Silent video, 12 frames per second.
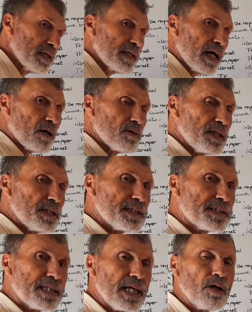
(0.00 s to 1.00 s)
now a
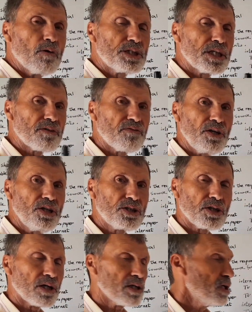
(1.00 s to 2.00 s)
distinguishing
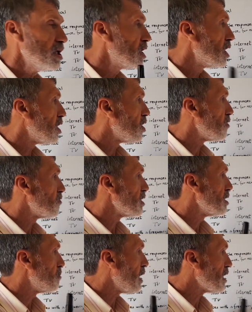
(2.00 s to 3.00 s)
feature of a
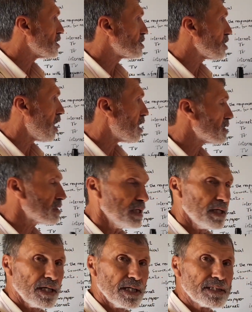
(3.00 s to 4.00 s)
bar chart
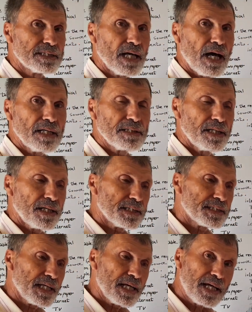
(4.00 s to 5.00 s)
is that there
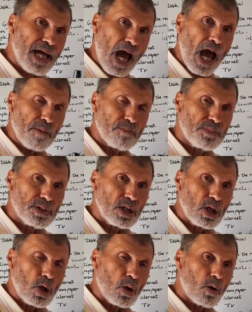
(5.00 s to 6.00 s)
is a gap
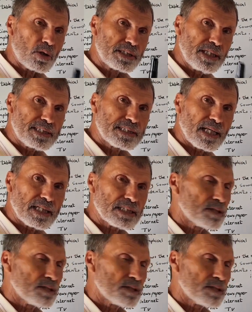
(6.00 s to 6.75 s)
or distance